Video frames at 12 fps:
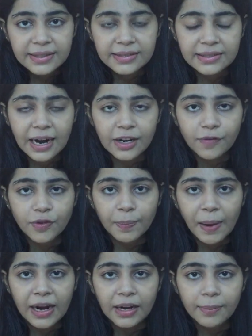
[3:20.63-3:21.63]
the start of the
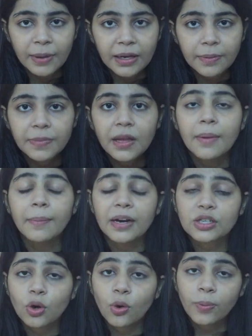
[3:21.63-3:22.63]
pandemic,
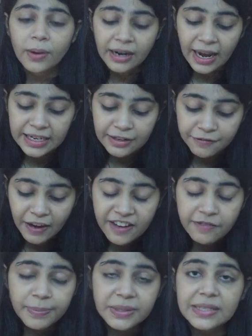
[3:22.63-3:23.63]
but over
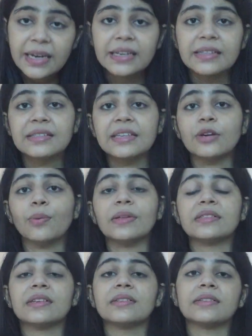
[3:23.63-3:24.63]
95% in
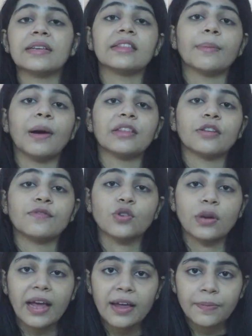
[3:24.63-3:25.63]
sequences in the month of
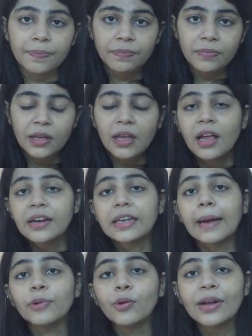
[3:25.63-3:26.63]
July.
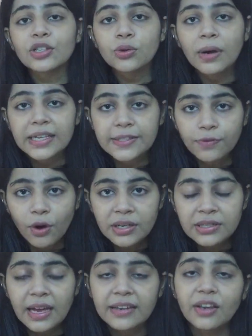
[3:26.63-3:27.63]
WHO has warned
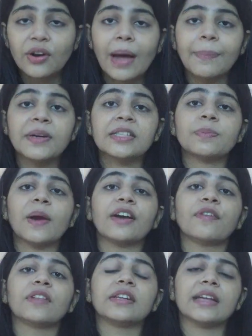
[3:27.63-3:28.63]
that the rapid spread
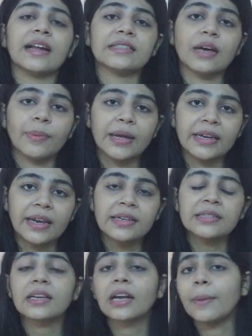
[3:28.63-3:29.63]
of the Delta
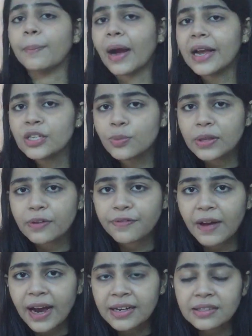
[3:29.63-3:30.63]
variant, combined with the
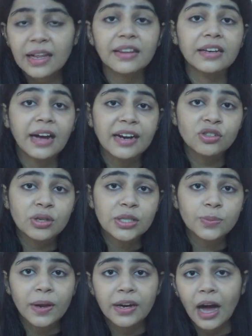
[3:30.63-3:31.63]
fact that the countries
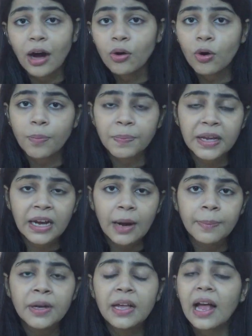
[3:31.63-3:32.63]
were now opening
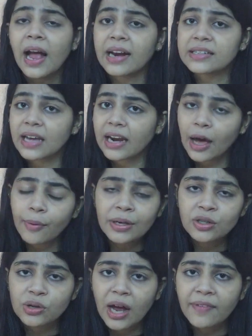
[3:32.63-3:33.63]
up and allowing
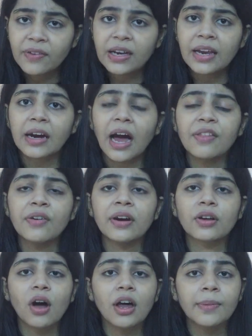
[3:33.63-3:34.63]
travel and other
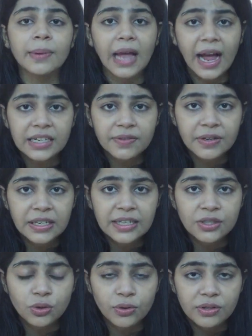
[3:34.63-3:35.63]
economic
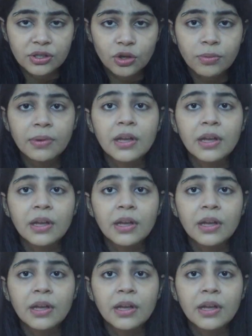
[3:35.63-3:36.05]
activities to resume,